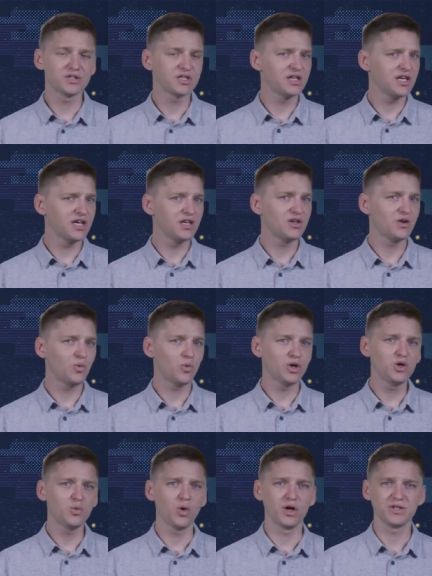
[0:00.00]
to get where
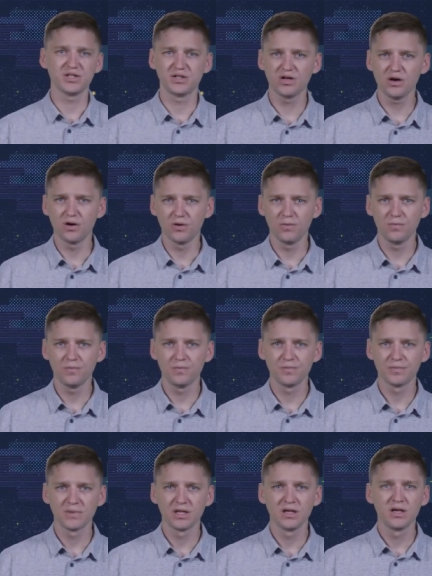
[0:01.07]
you want to go.
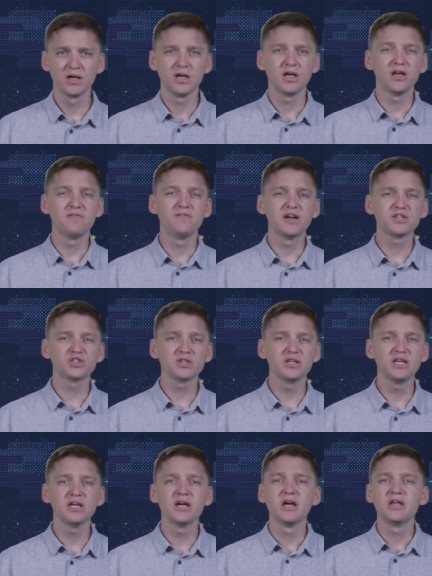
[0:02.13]

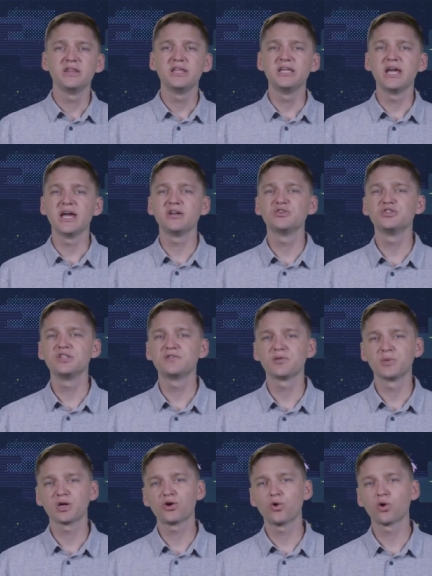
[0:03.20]
Eventually, the energy
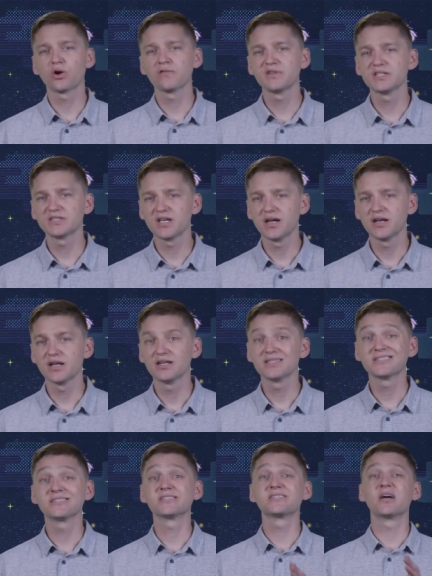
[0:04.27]
from the core of the sun
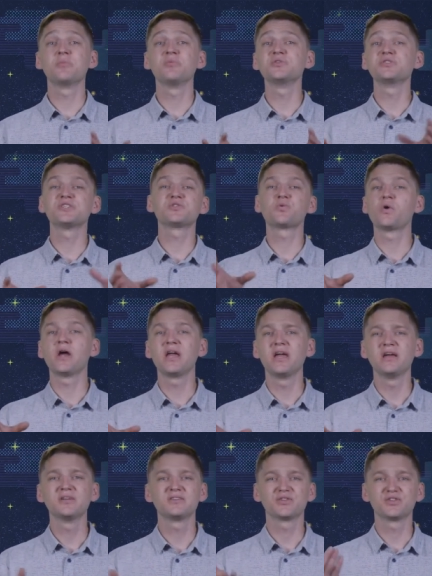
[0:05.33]
stumbles its
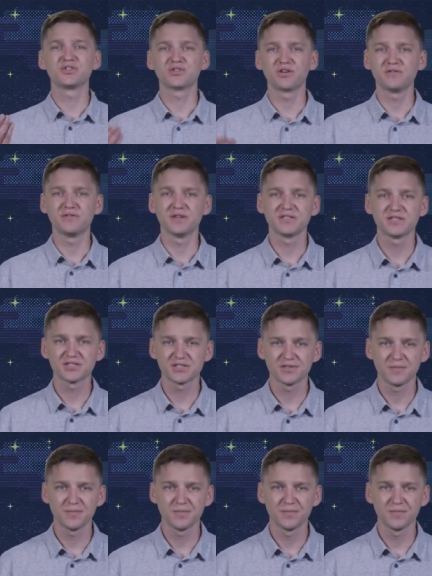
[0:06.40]
way to the surface.